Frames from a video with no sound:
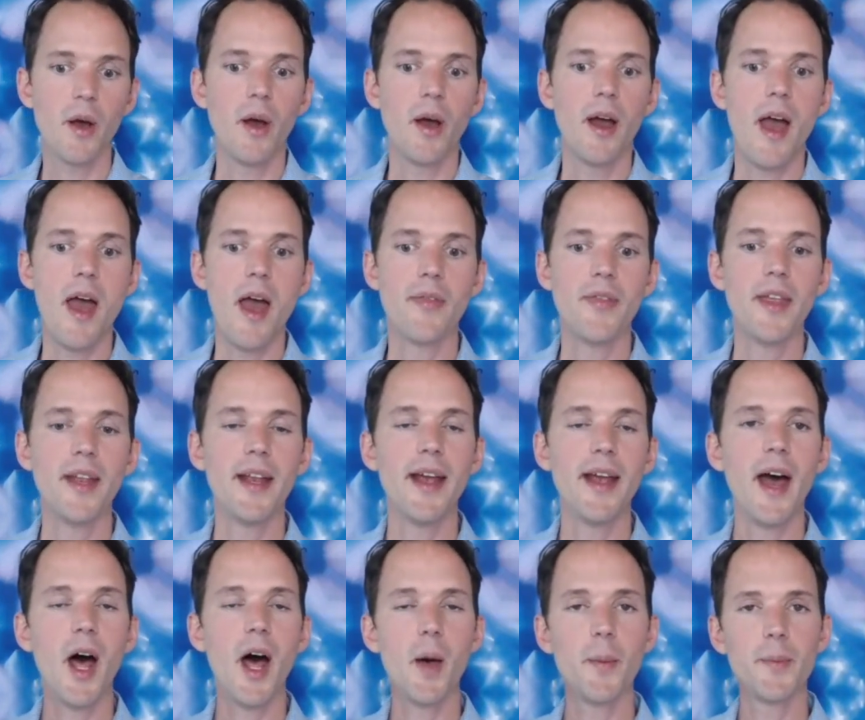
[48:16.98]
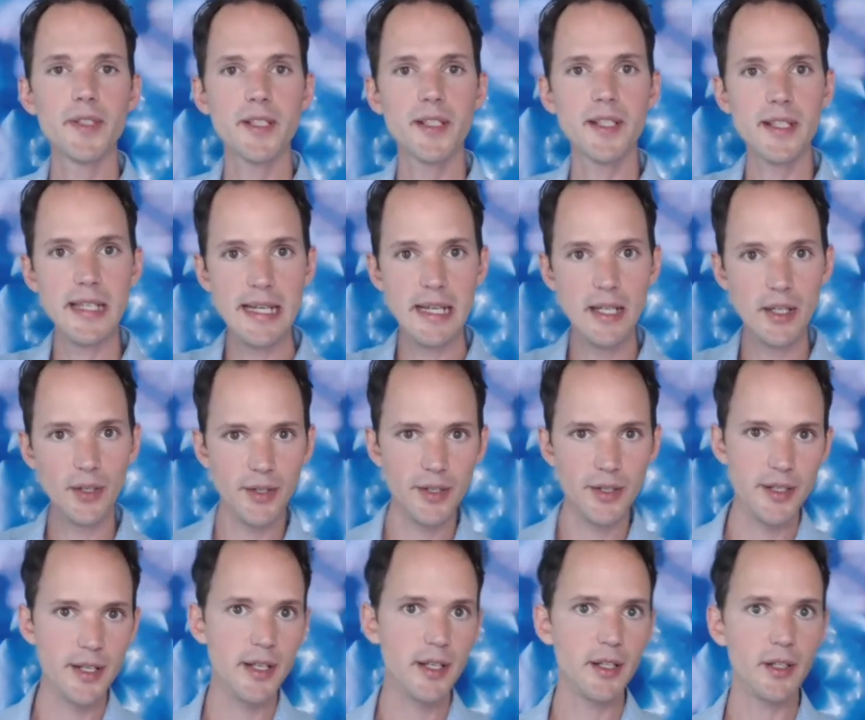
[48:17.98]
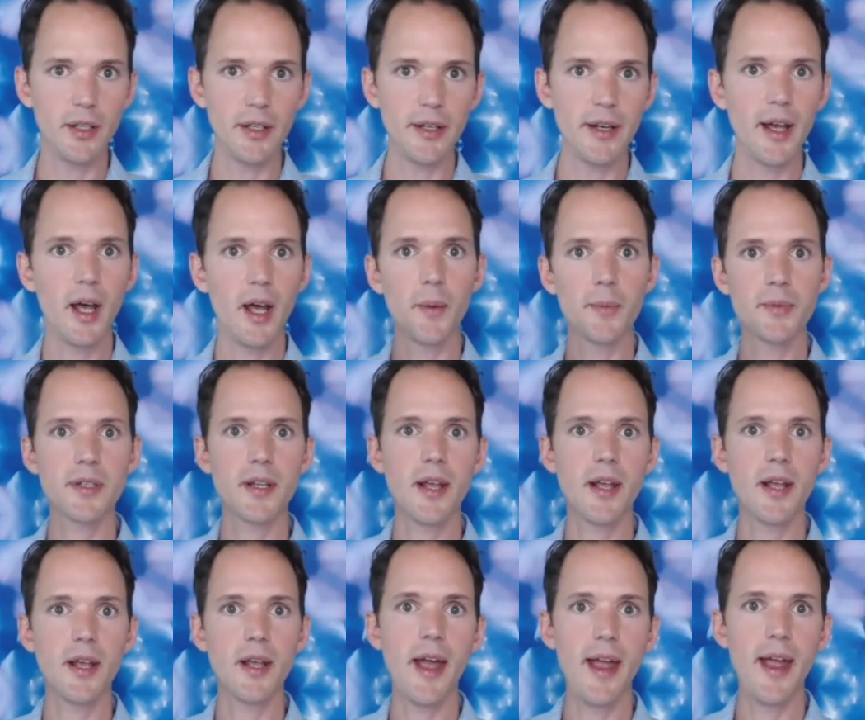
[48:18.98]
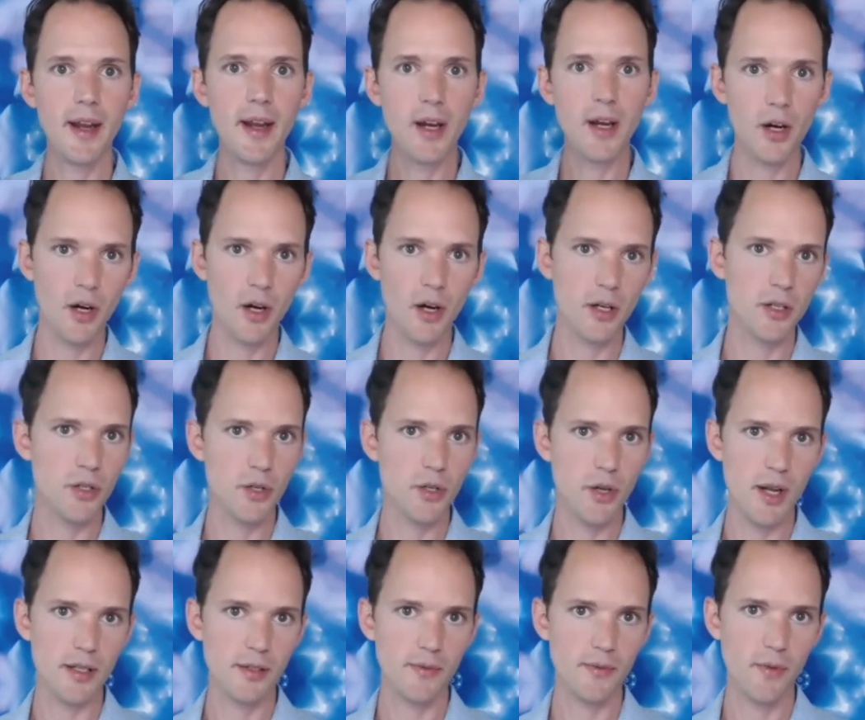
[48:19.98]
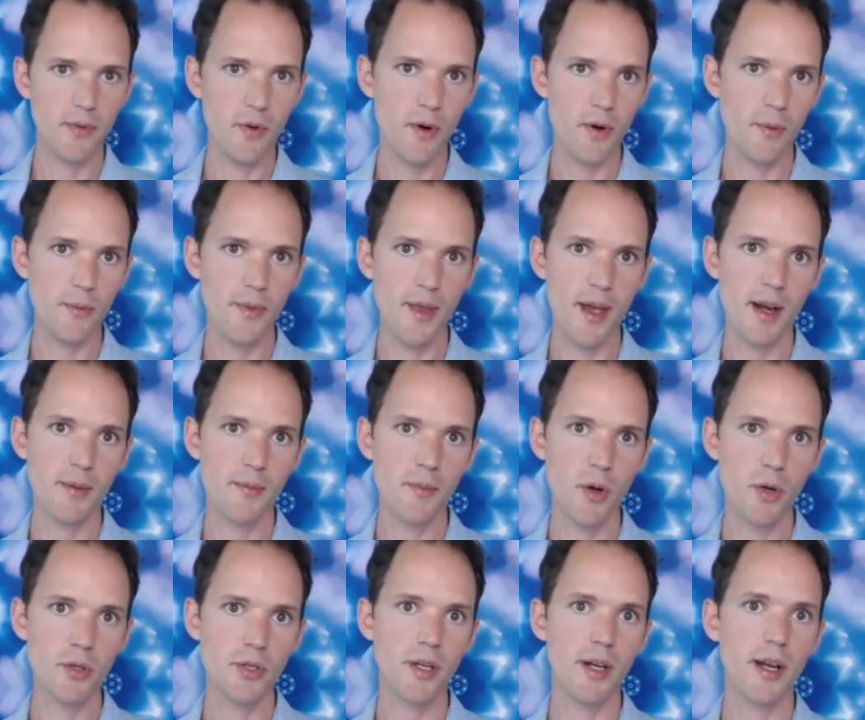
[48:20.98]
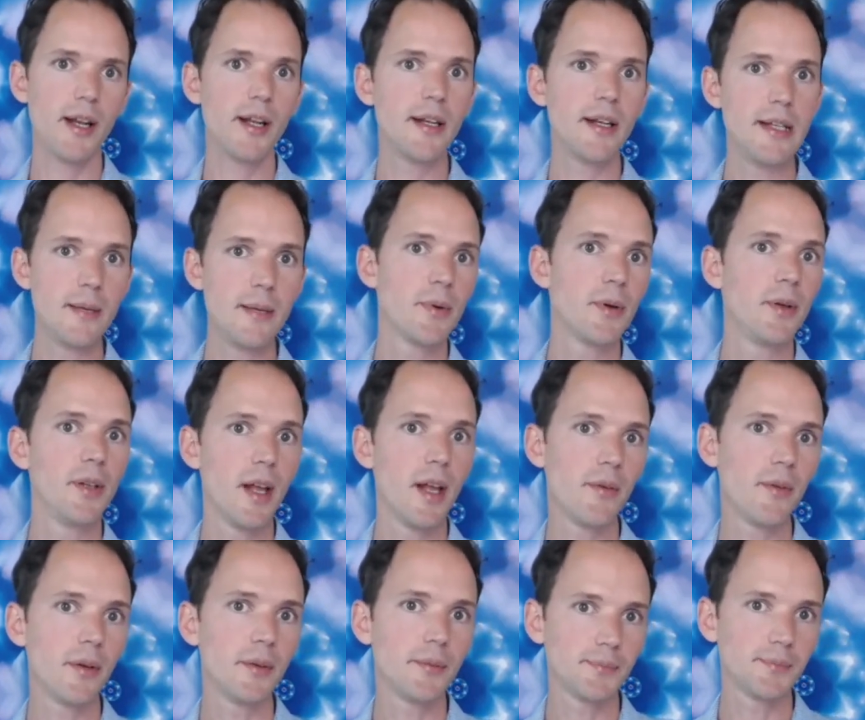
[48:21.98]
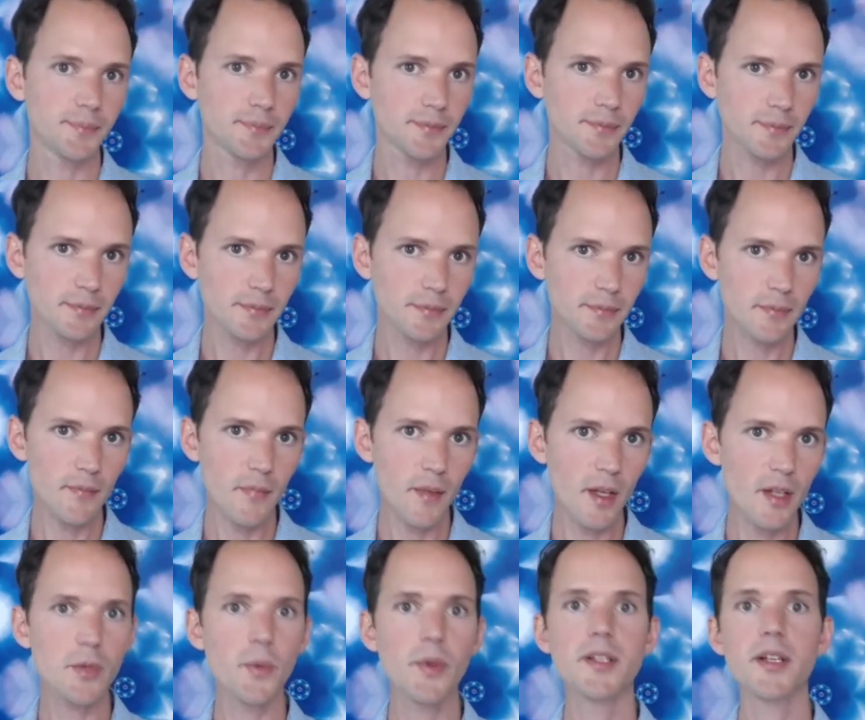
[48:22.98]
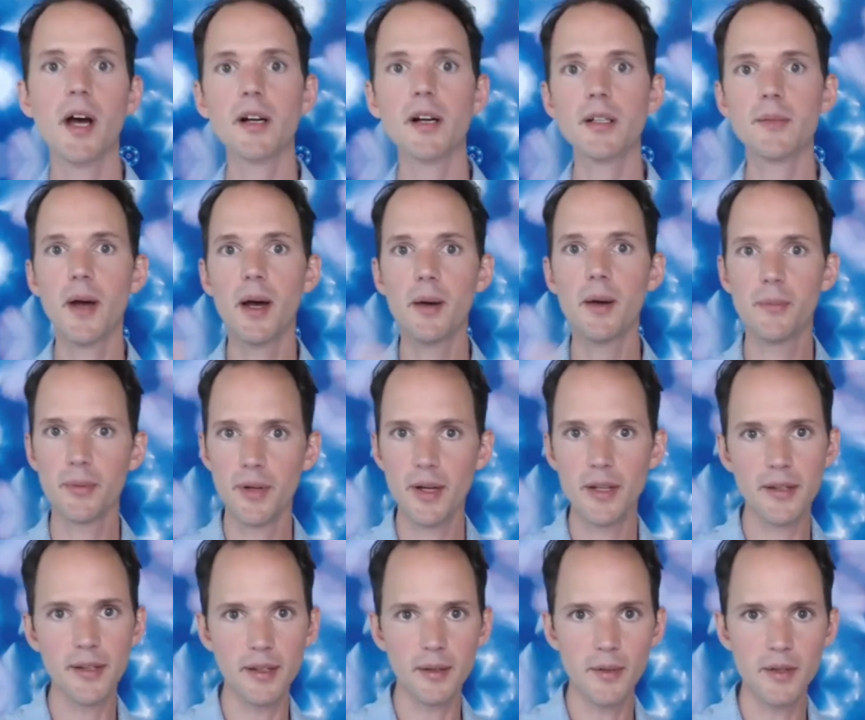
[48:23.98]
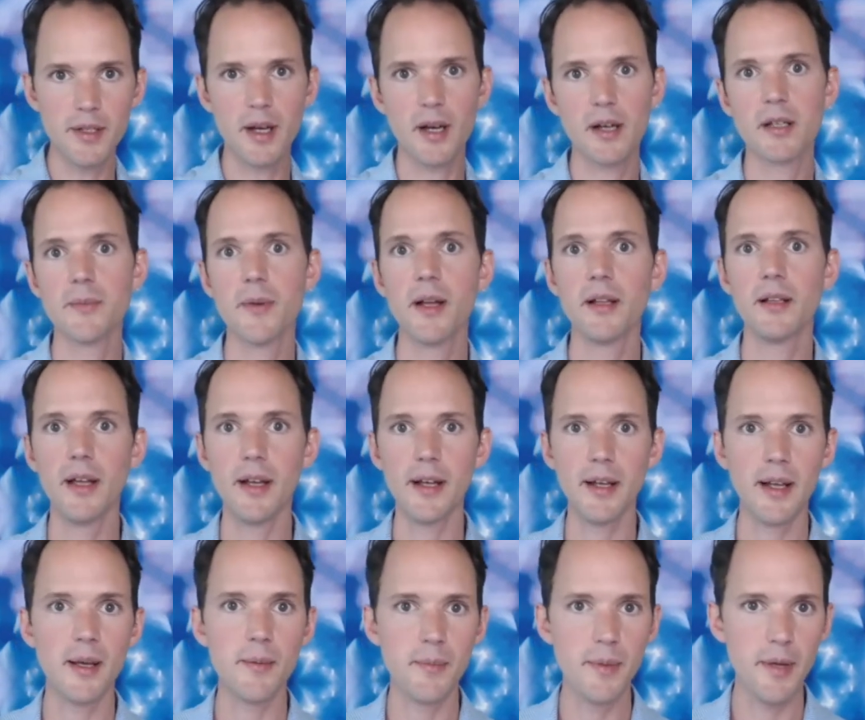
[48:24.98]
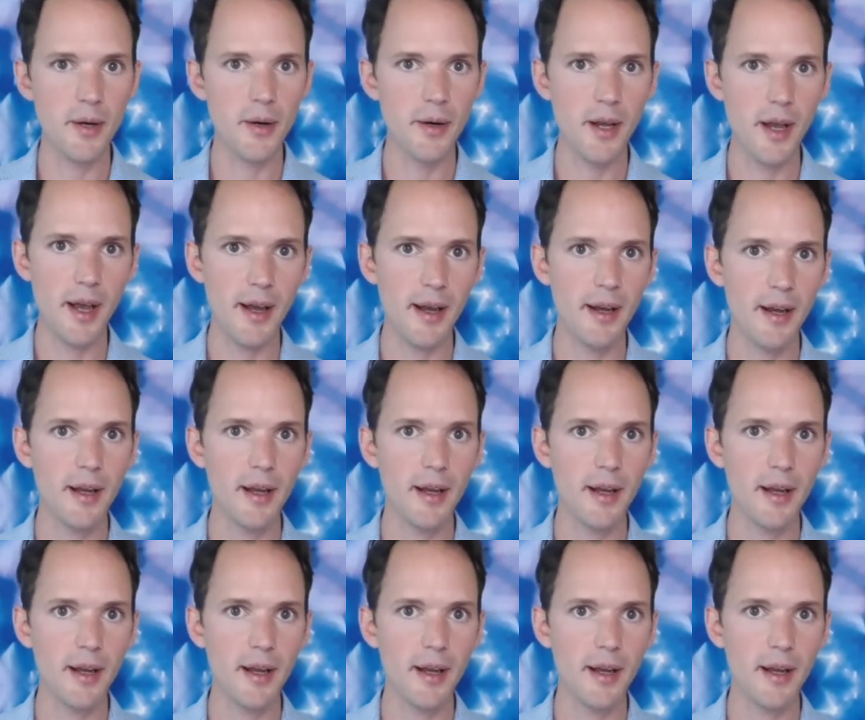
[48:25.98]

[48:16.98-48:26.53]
And then it helps seal the deal. It helps anchor and transform that emotion at a deeper level. So we mm. talked about breathing. We yeah. talked about letting it be okay.